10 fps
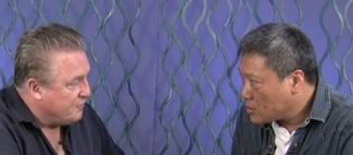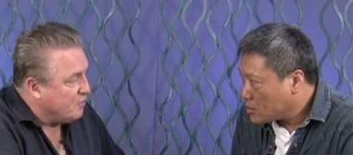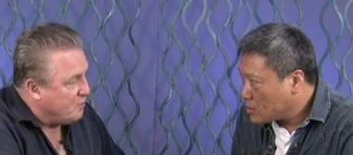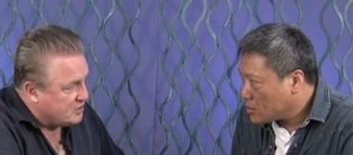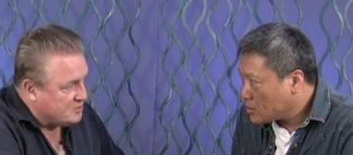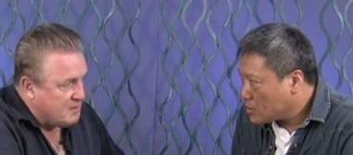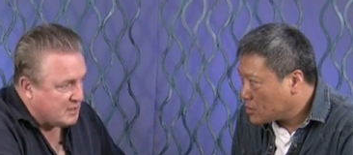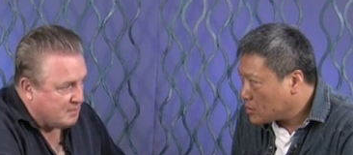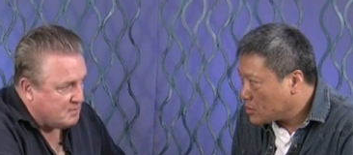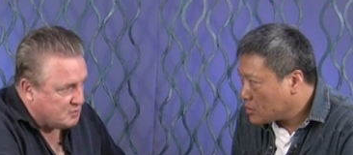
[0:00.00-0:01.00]
Speaker 1: for the
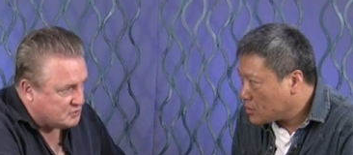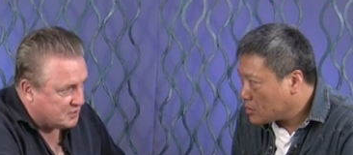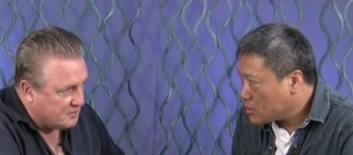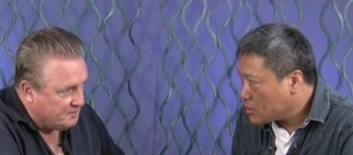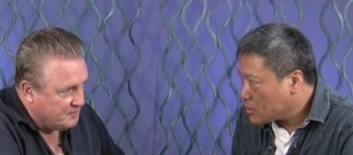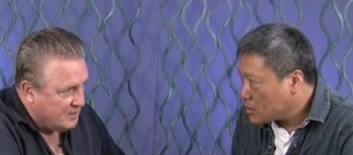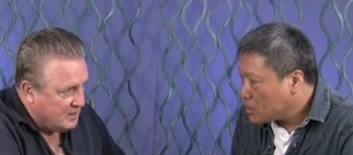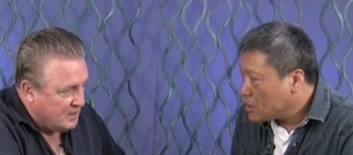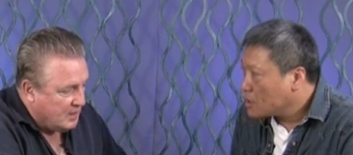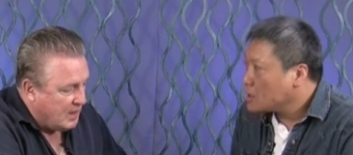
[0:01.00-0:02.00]
regimental music.
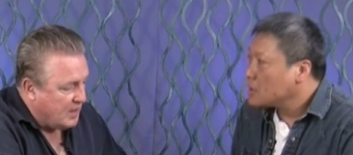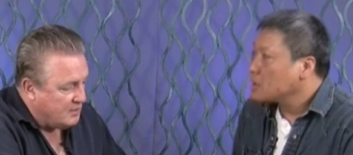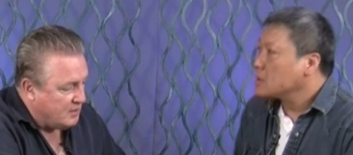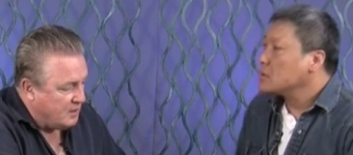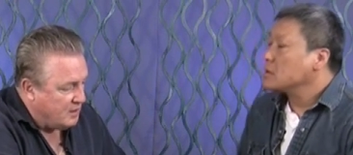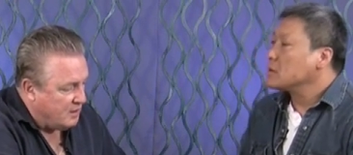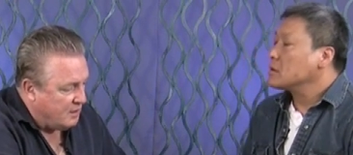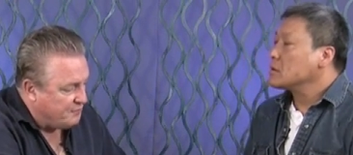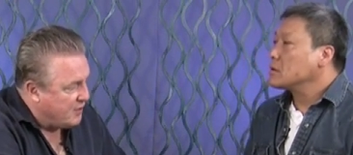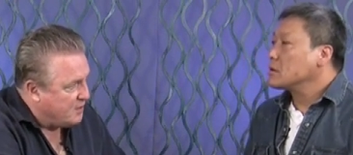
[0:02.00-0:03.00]
And uh,
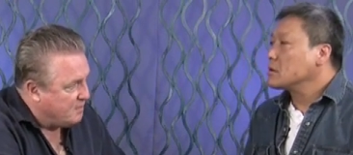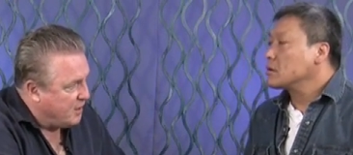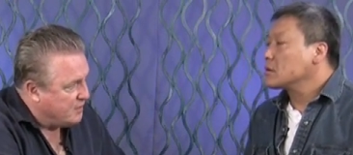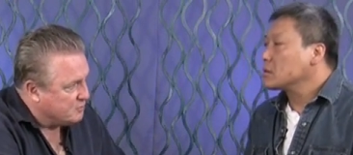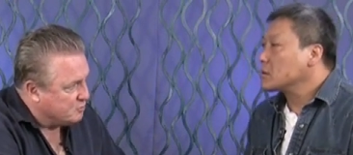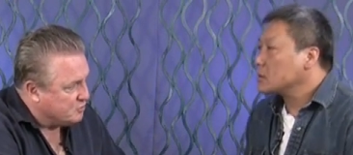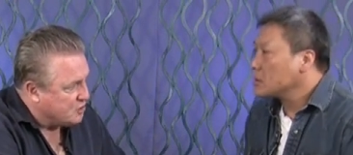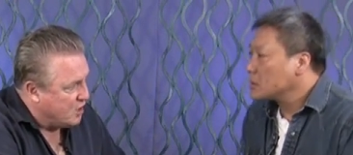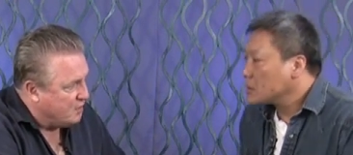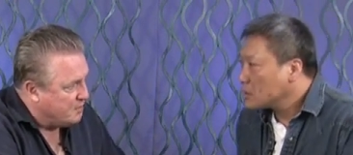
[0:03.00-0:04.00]
a friend of mine who's a
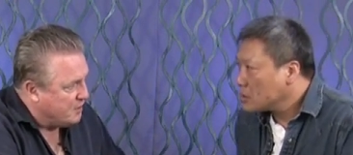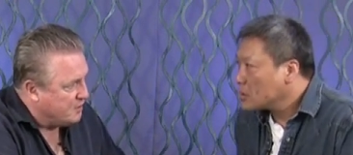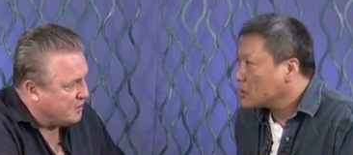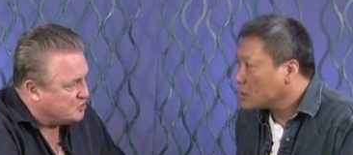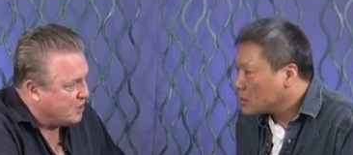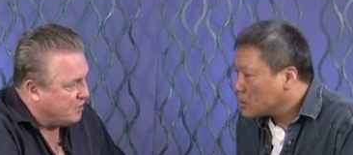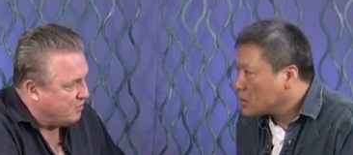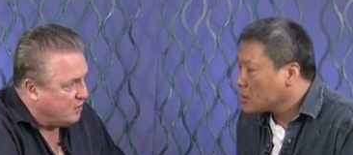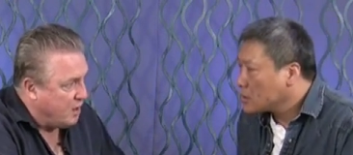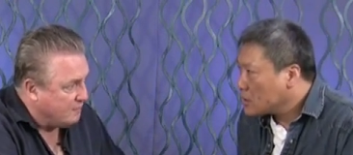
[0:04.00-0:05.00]
retired brigadier
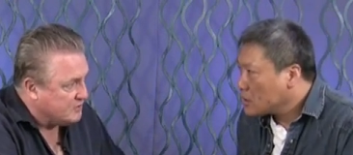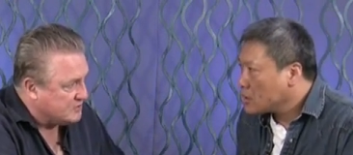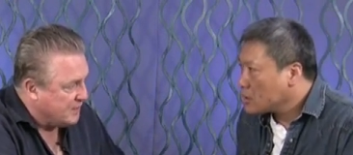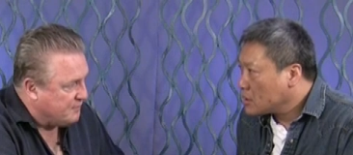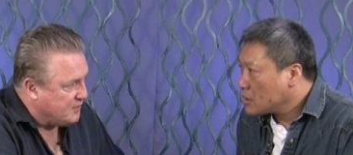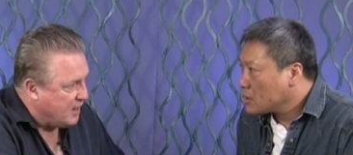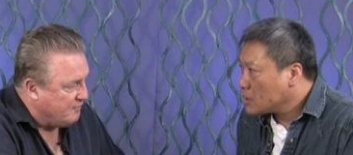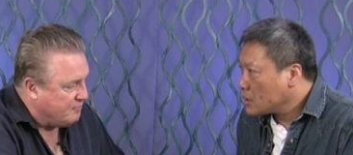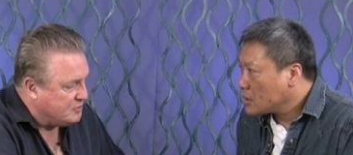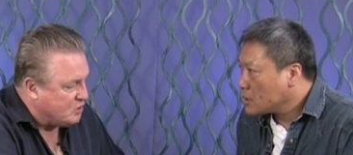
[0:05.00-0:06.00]
general of the 7th
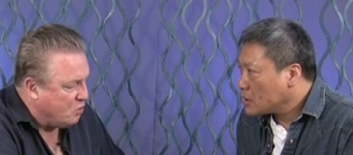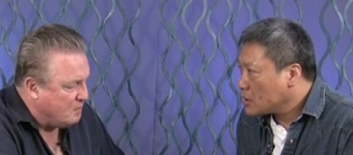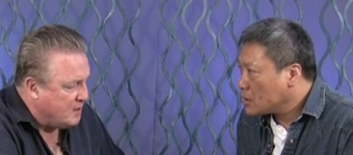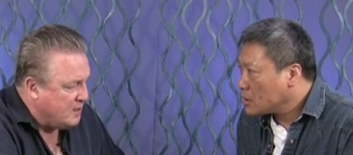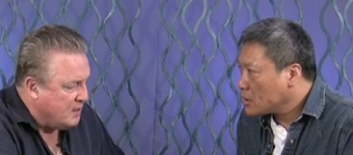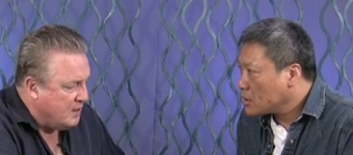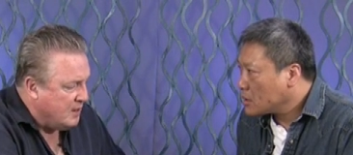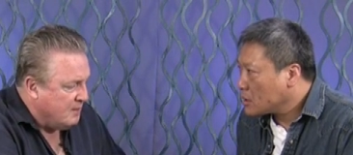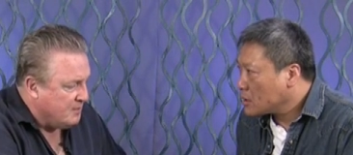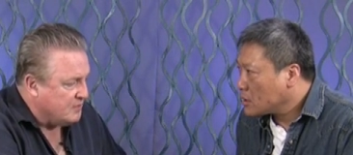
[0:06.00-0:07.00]
Cavalry told me
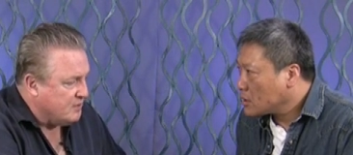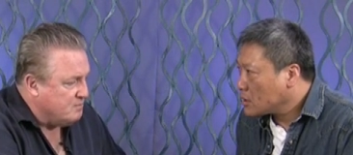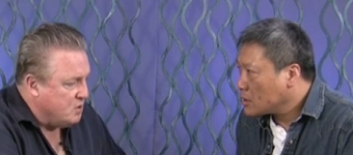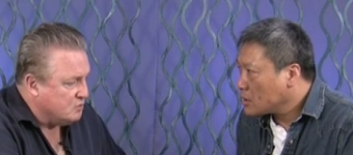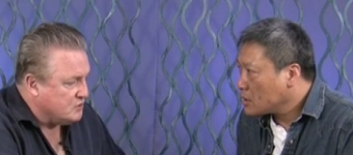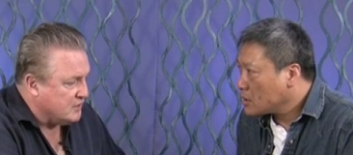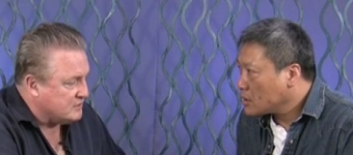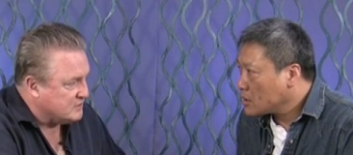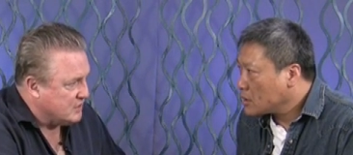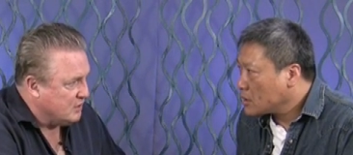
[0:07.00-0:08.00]
that the music
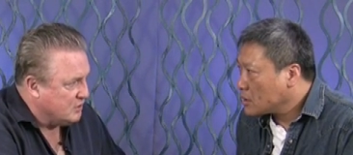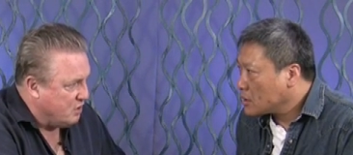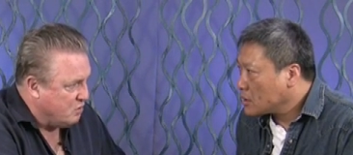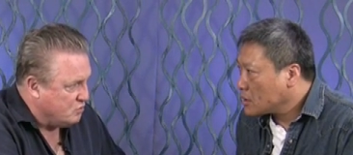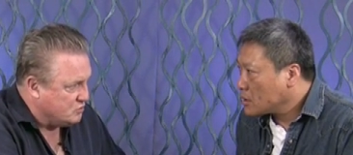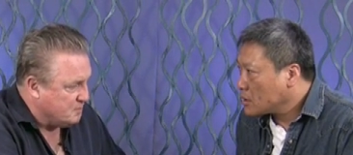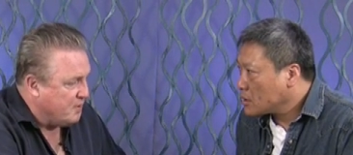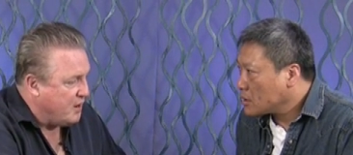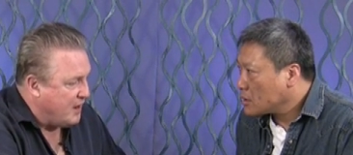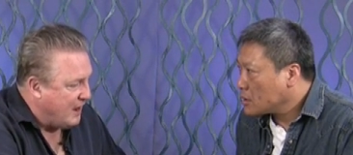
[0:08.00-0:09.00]
is still used
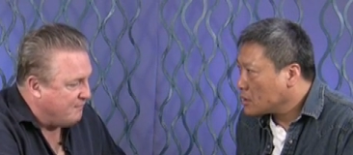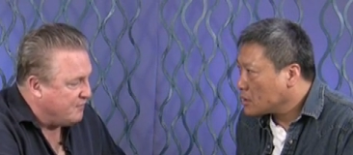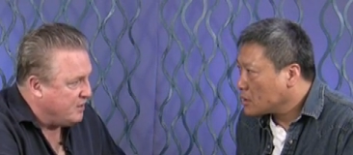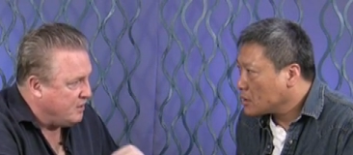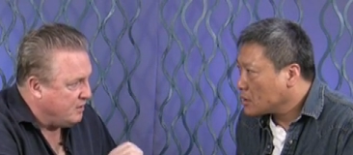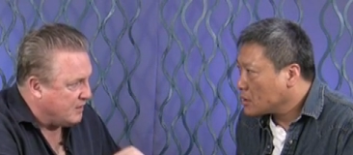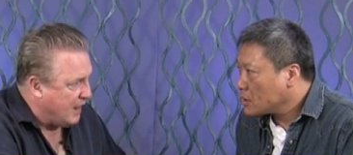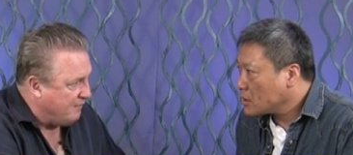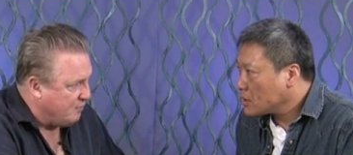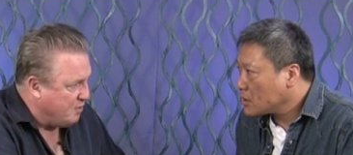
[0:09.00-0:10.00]
by every
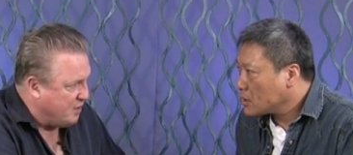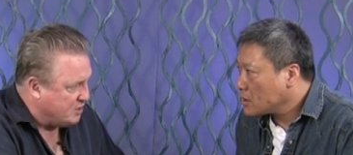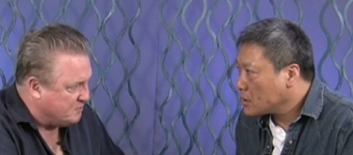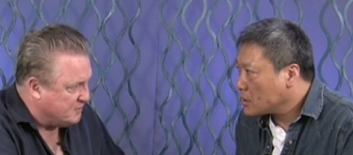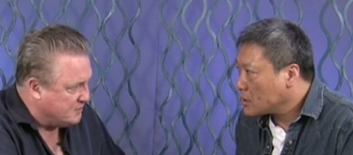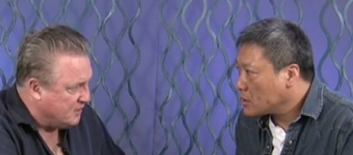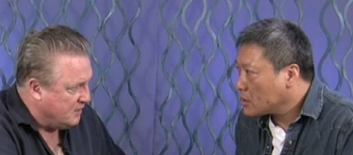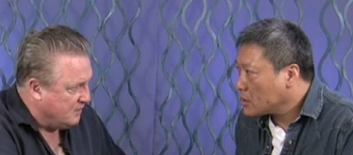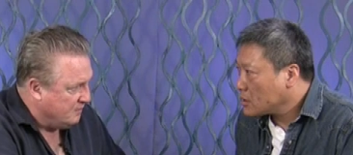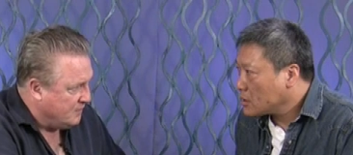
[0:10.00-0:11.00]
cavalry regiment
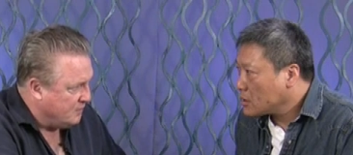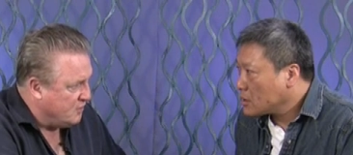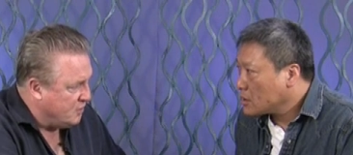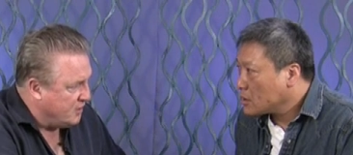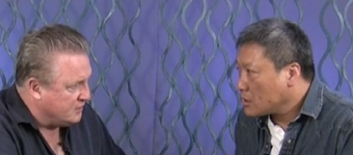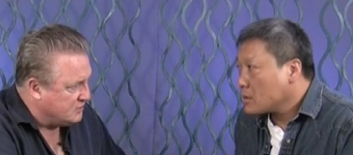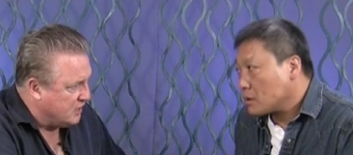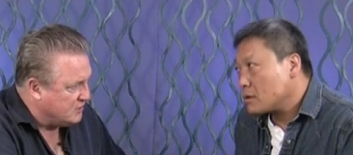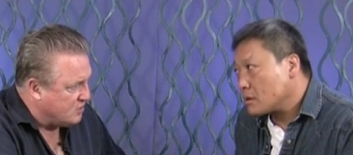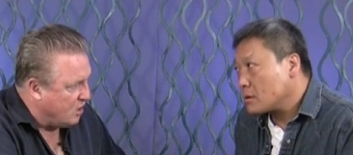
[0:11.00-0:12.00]
in the United
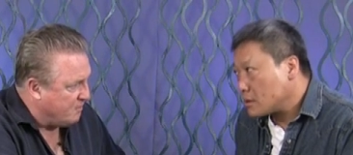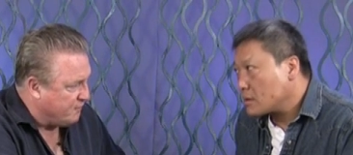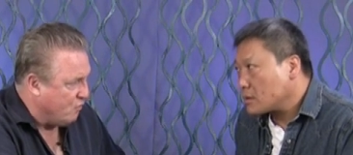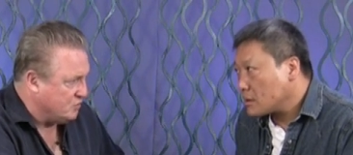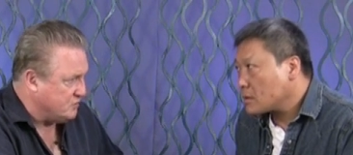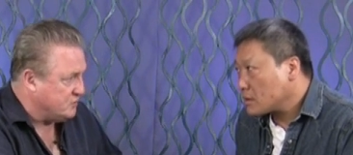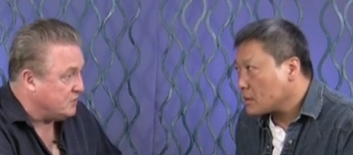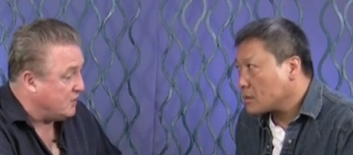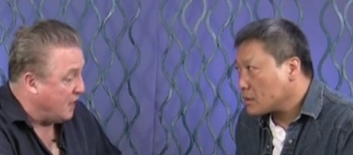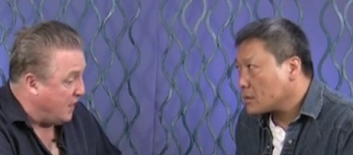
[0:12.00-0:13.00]
States Armed Forces
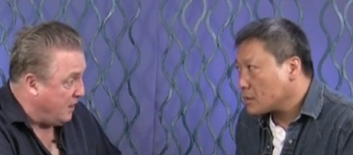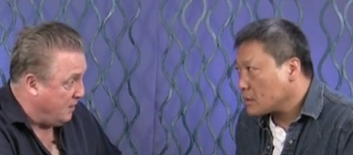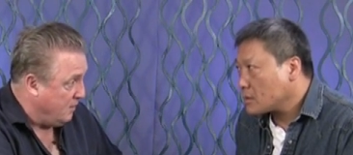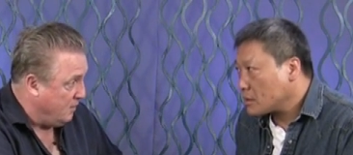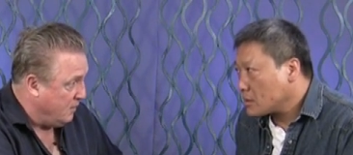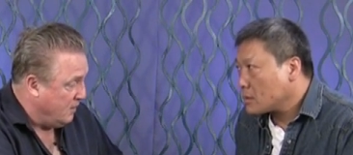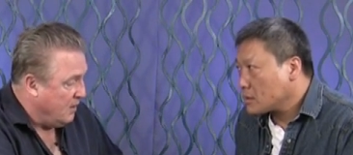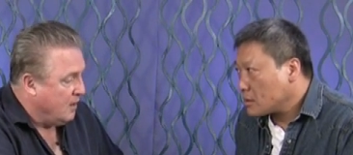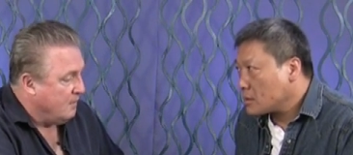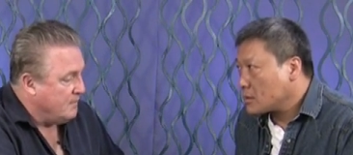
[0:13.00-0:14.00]
today.
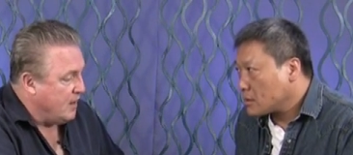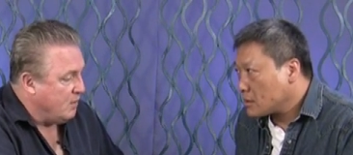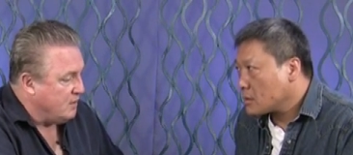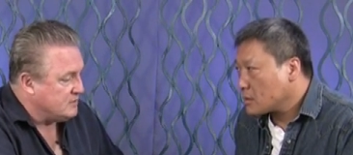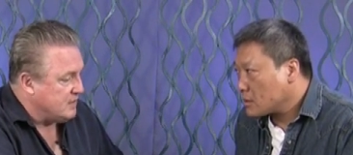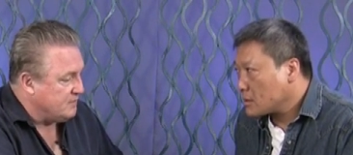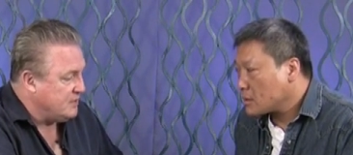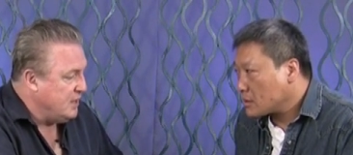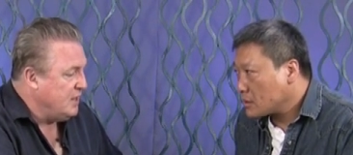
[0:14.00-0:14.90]
Now it's that